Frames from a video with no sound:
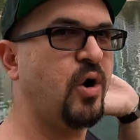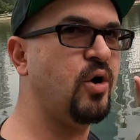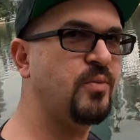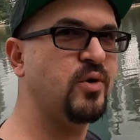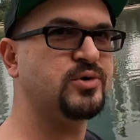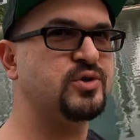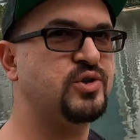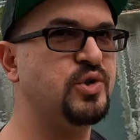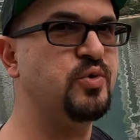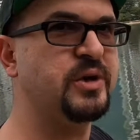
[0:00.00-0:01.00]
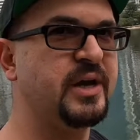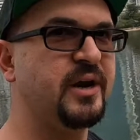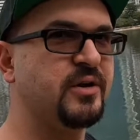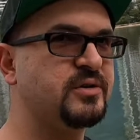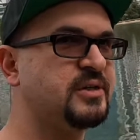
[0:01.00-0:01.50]
almost two
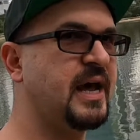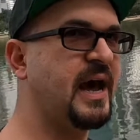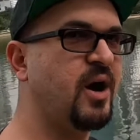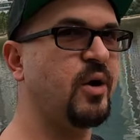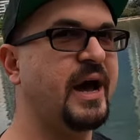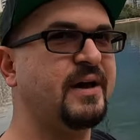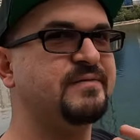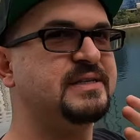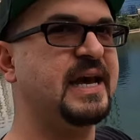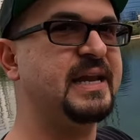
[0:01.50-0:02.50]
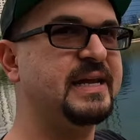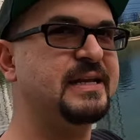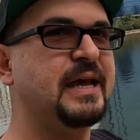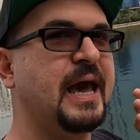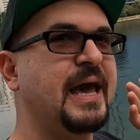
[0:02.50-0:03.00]
years now, I have
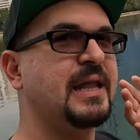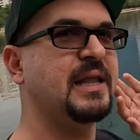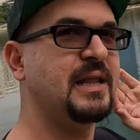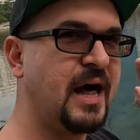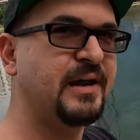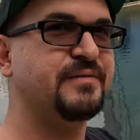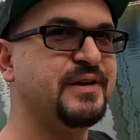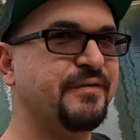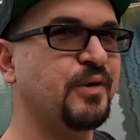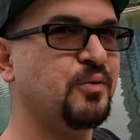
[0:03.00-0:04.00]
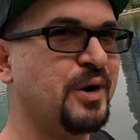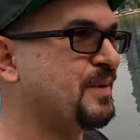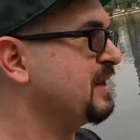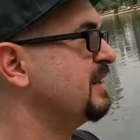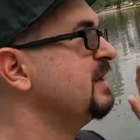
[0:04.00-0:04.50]
dated a lot of different
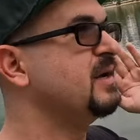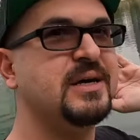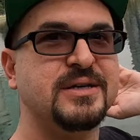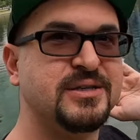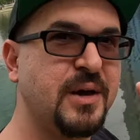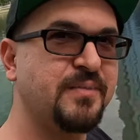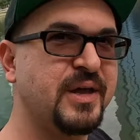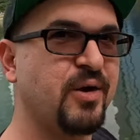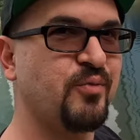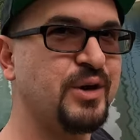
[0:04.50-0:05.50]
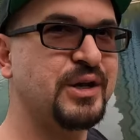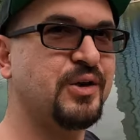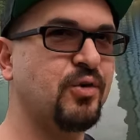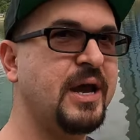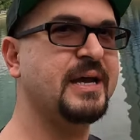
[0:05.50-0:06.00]
women, some that are really
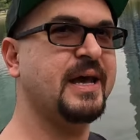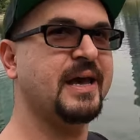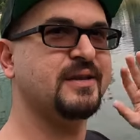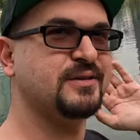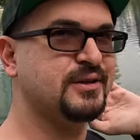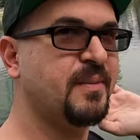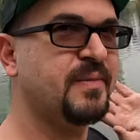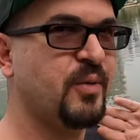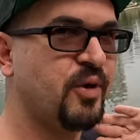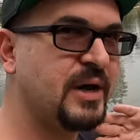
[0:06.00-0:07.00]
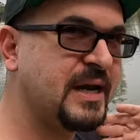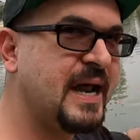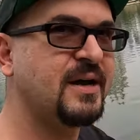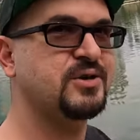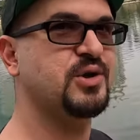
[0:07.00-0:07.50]
great and some that were
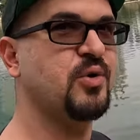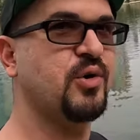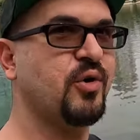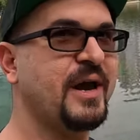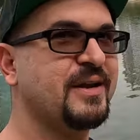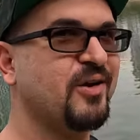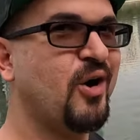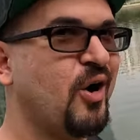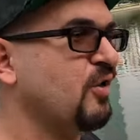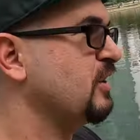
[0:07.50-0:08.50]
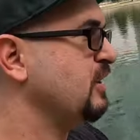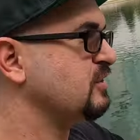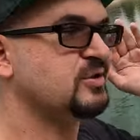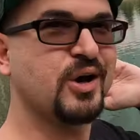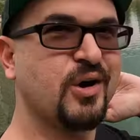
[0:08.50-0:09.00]
not so great at all.
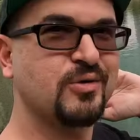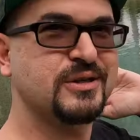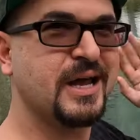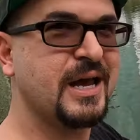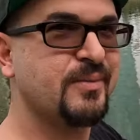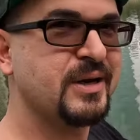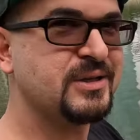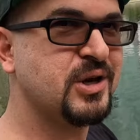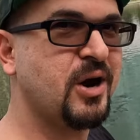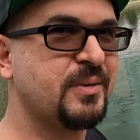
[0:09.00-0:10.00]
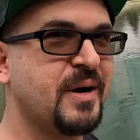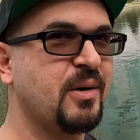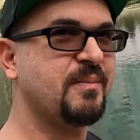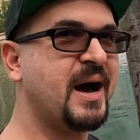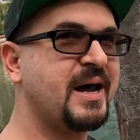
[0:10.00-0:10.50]
So today I'm gonna talk
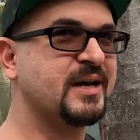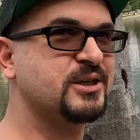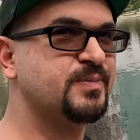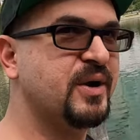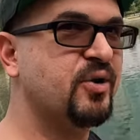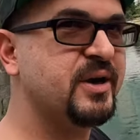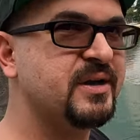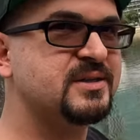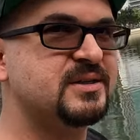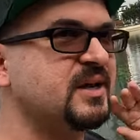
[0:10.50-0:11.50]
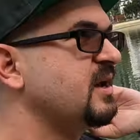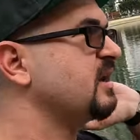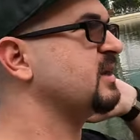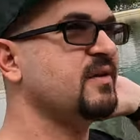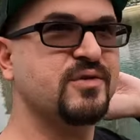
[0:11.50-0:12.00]
about my experience,
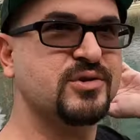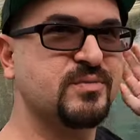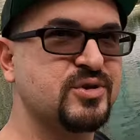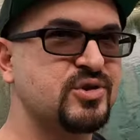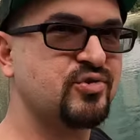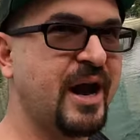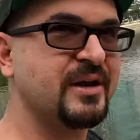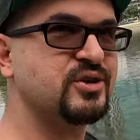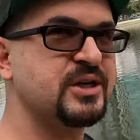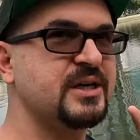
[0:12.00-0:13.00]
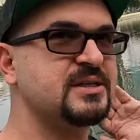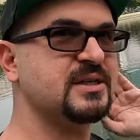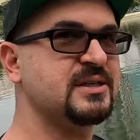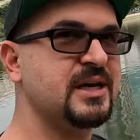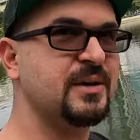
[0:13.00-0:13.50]
give you some strategies
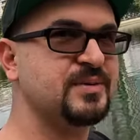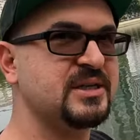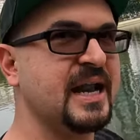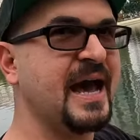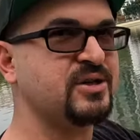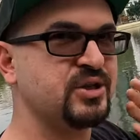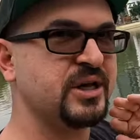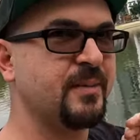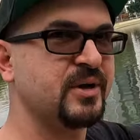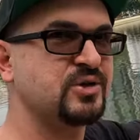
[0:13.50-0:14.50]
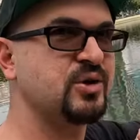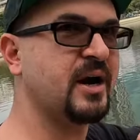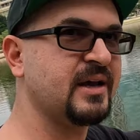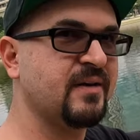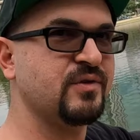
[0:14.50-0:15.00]
and tips, and actually I'm gonna try
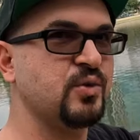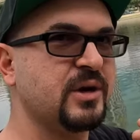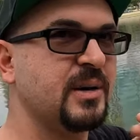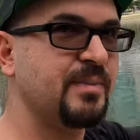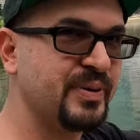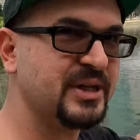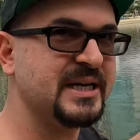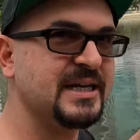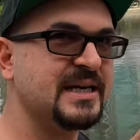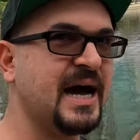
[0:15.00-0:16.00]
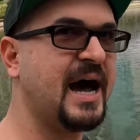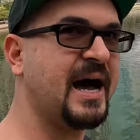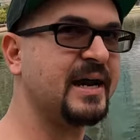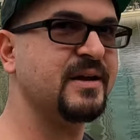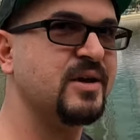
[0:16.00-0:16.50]
to give you a complete
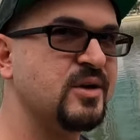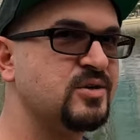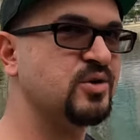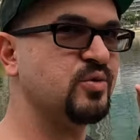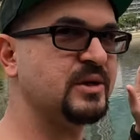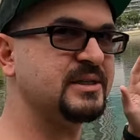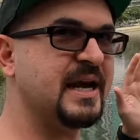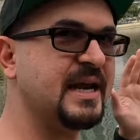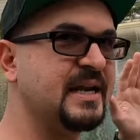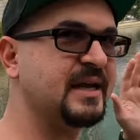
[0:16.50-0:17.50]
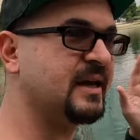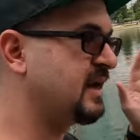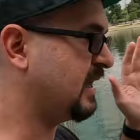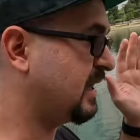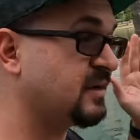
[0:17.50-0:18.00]
guide to dating
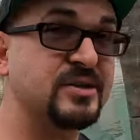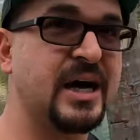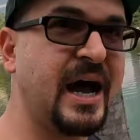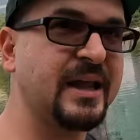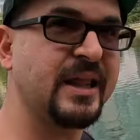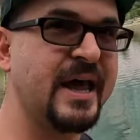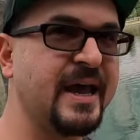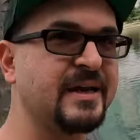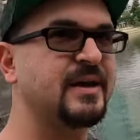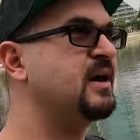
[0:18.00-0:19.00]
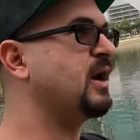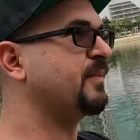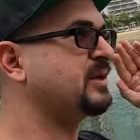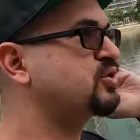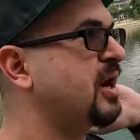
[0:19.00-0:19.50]
in Thailand. I'm
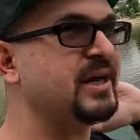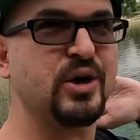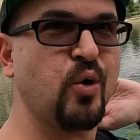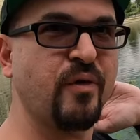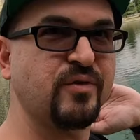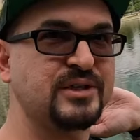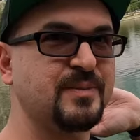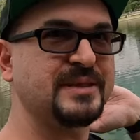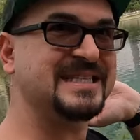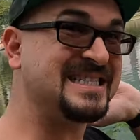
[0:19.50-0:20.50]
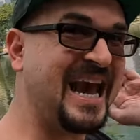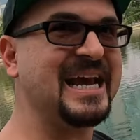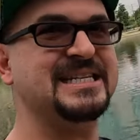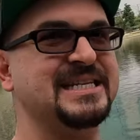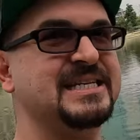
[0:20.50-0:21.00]
gonna try to go over some
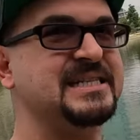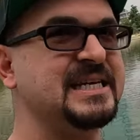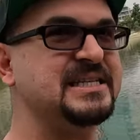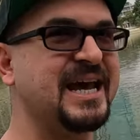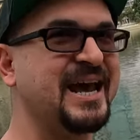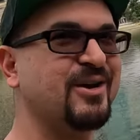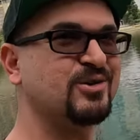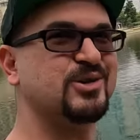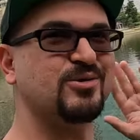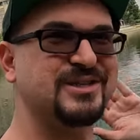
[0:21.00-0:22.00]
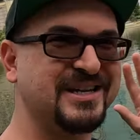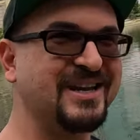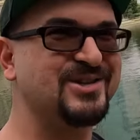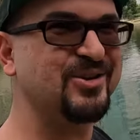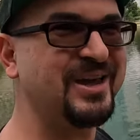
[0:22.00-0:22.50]
tasty details, so stay
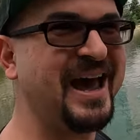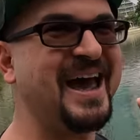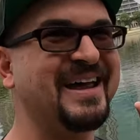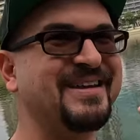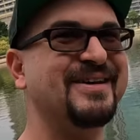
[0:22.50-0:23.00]
till the end.